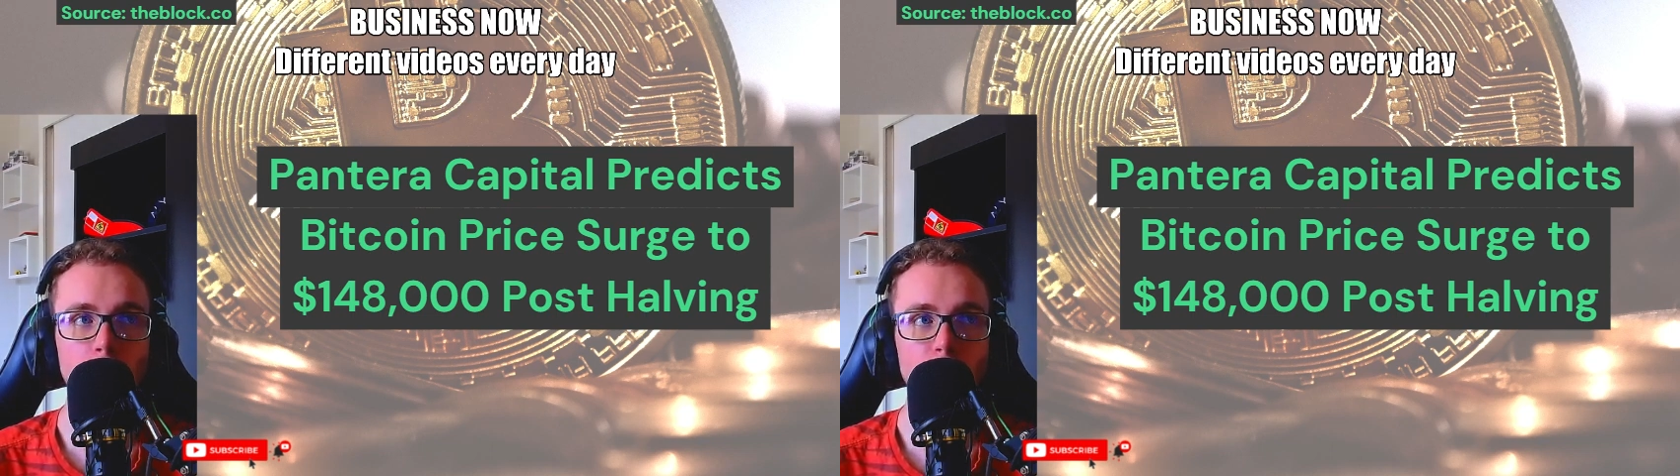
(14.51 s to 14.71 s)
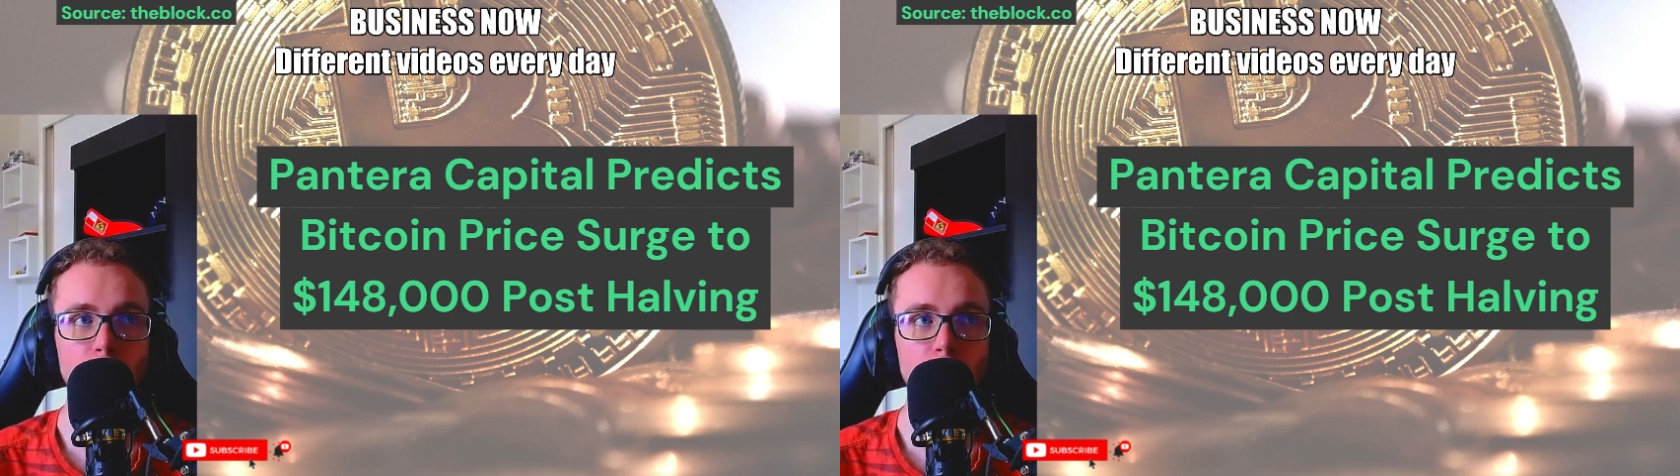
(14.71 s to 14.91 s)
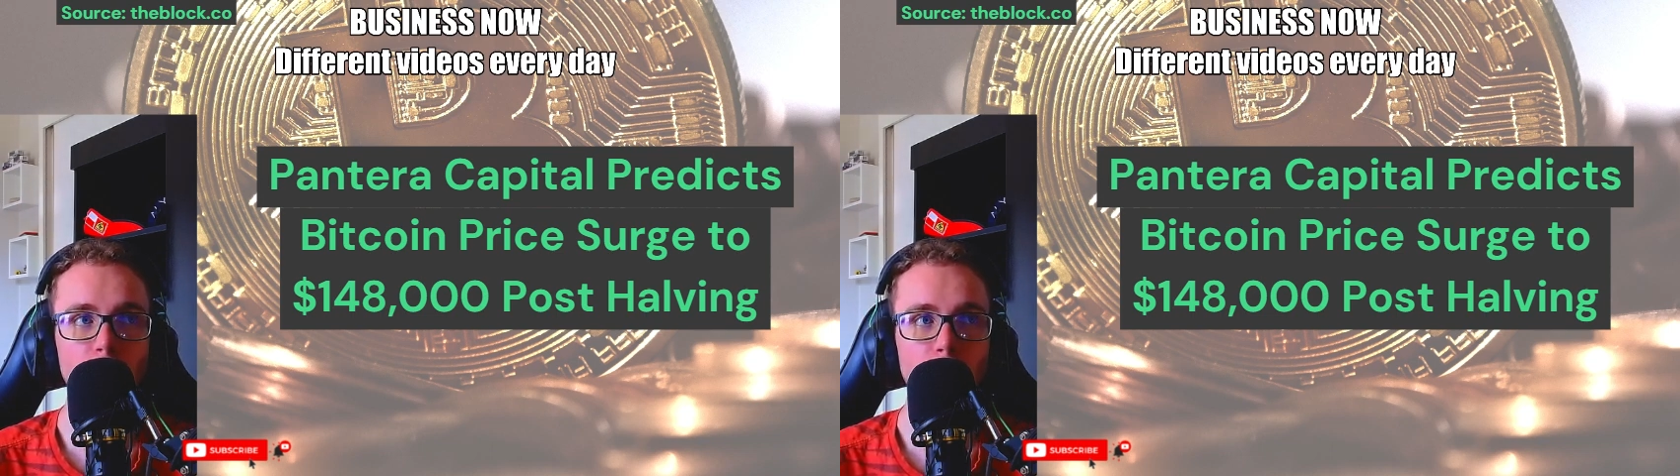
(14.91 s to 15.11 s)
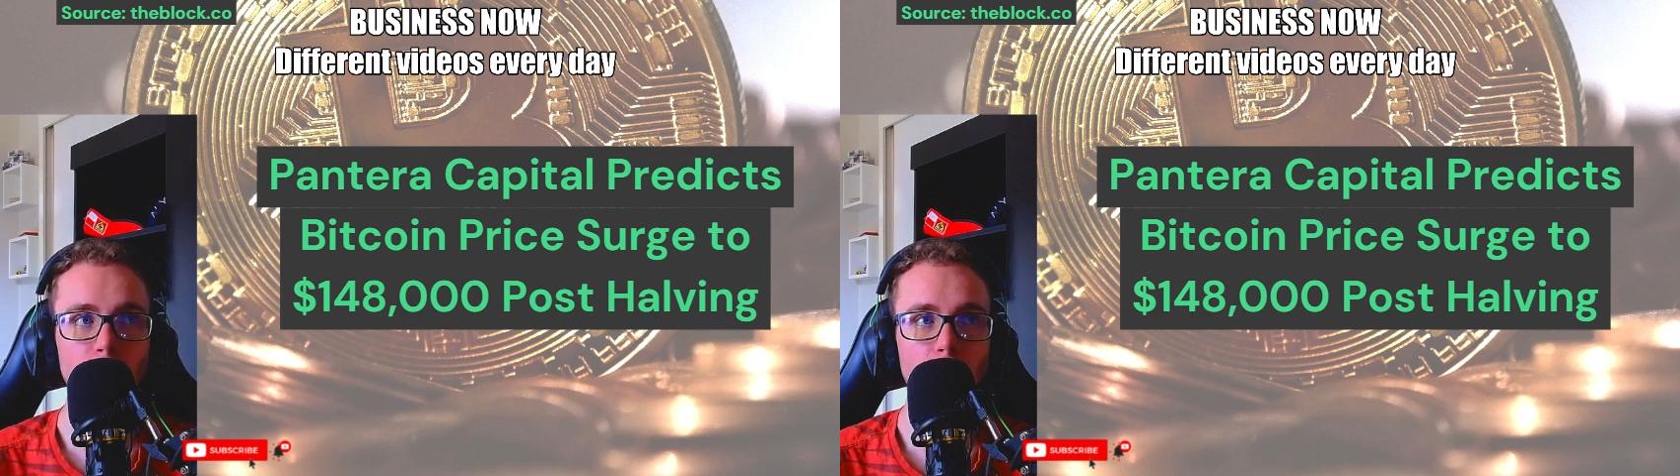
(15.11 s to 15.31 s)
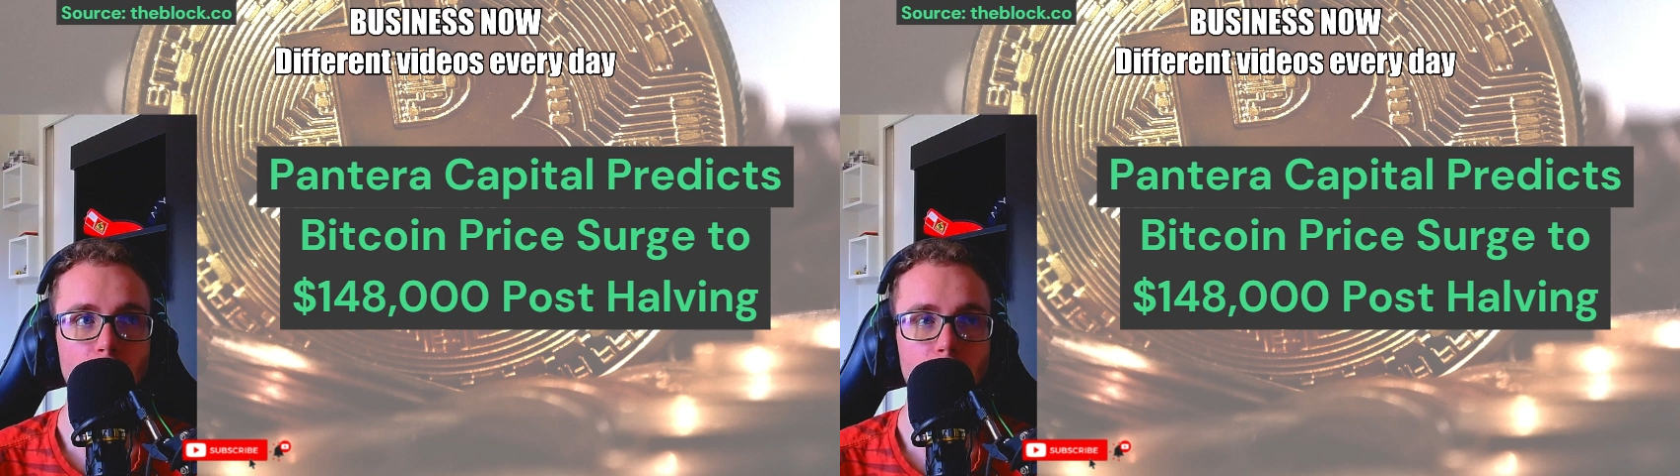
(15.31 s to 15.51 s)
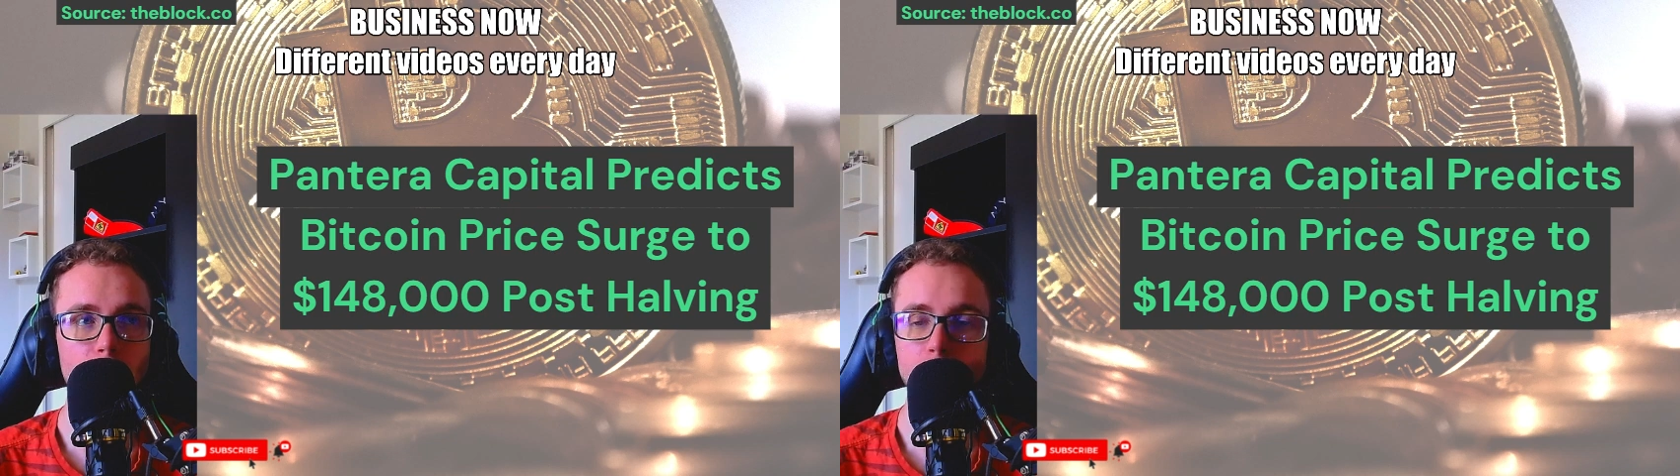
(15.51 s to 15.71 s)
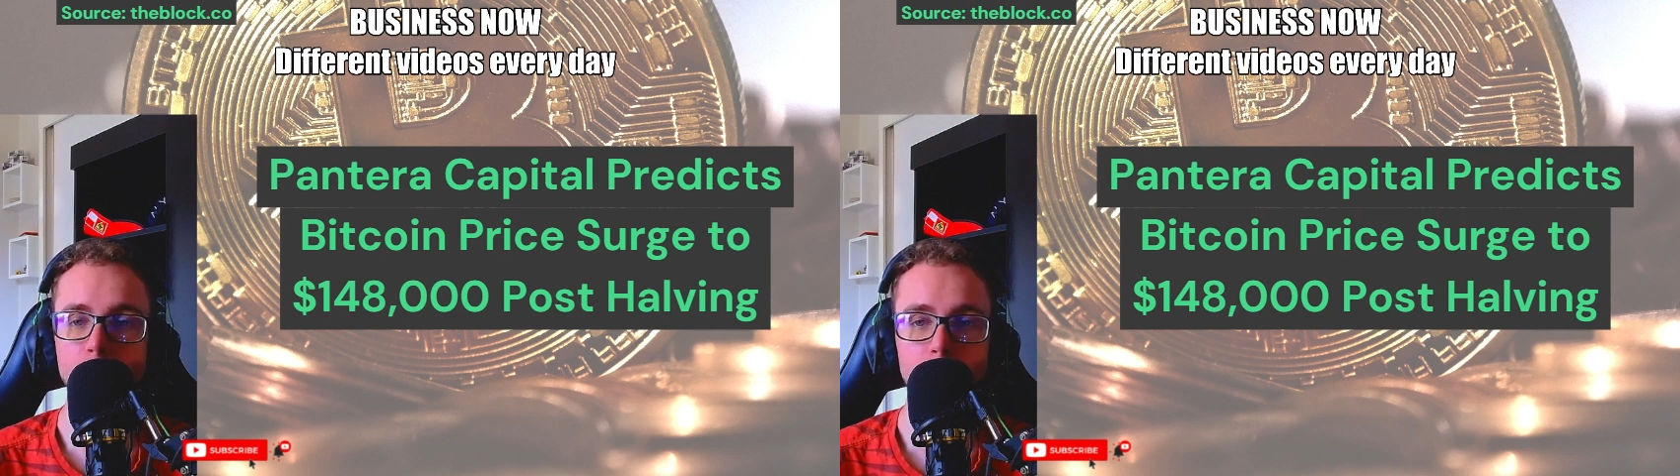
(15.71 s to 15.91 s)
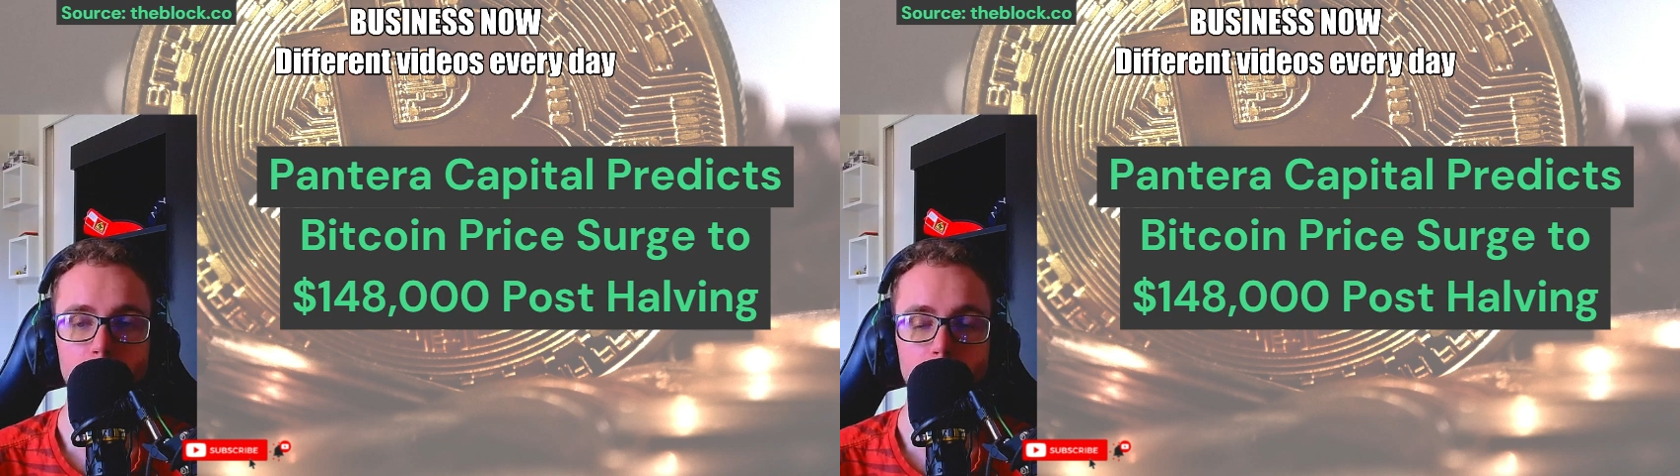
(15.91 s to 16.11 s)

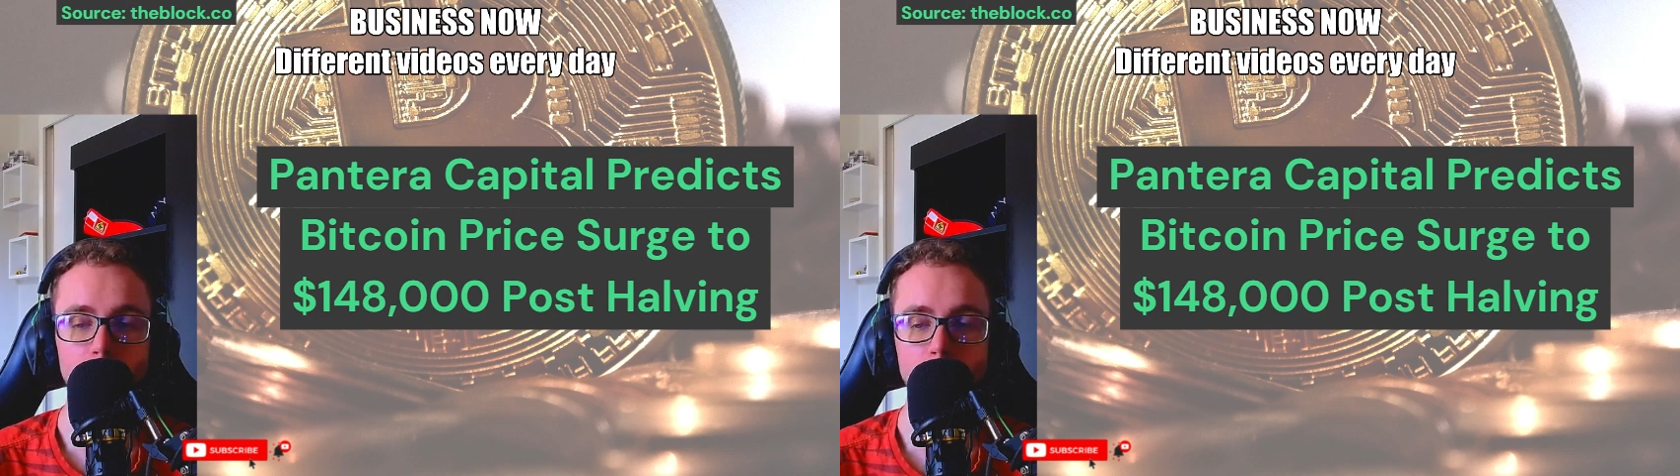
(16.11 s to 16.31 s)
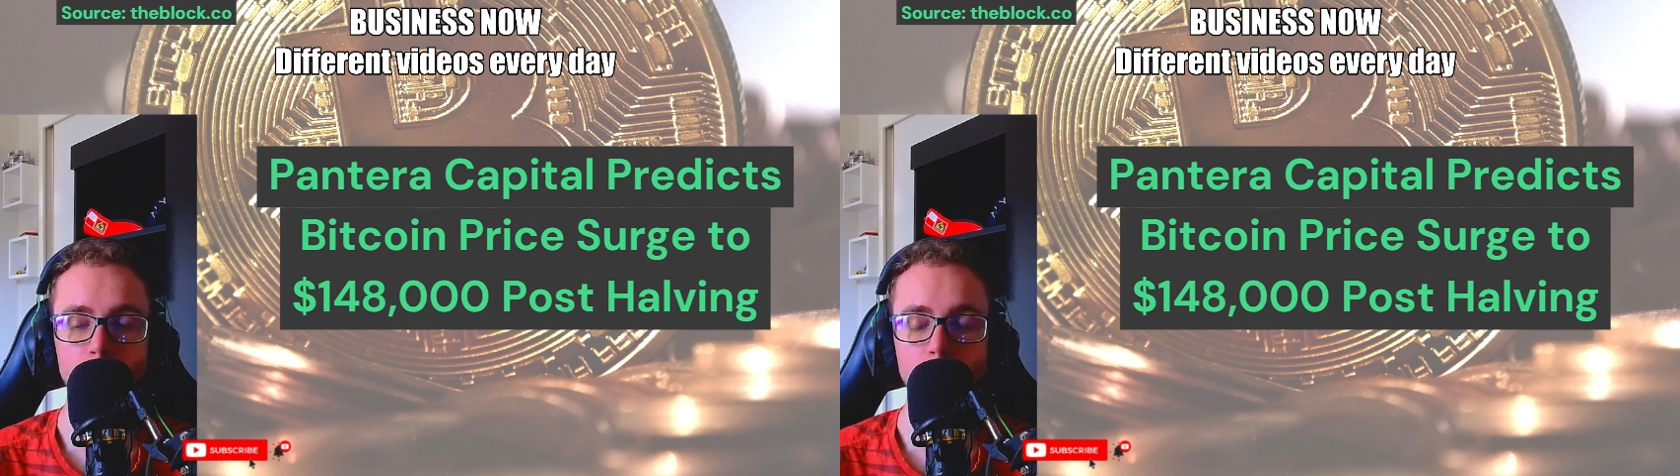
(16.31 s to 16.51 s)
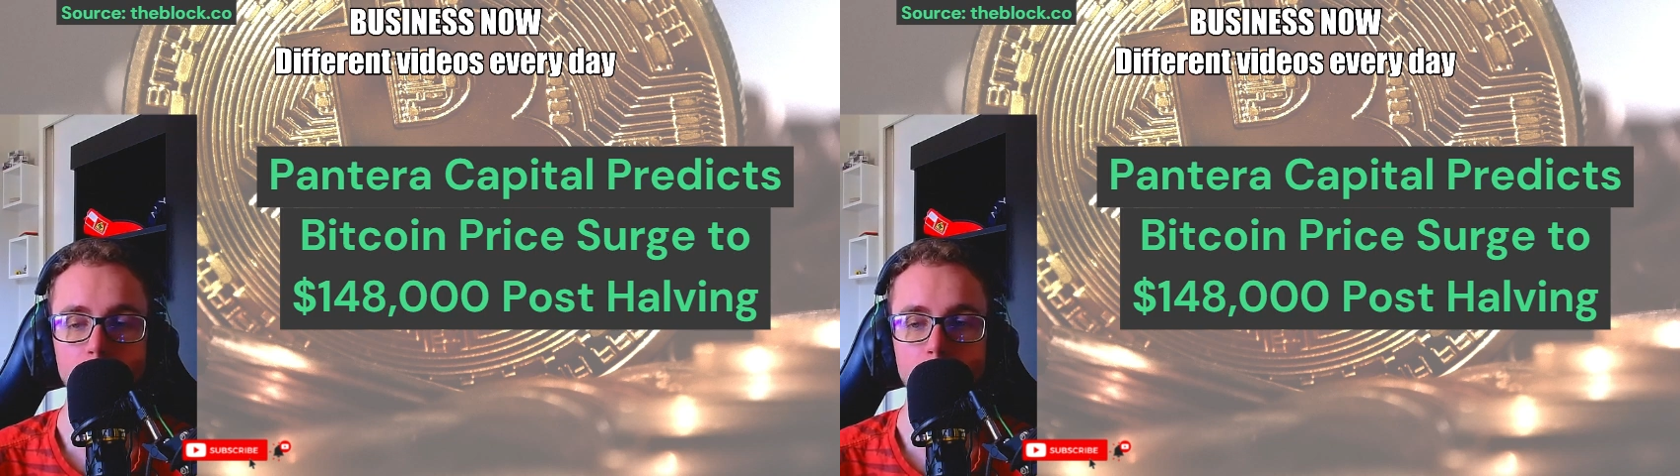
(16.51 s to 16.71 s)
$35,000 before the event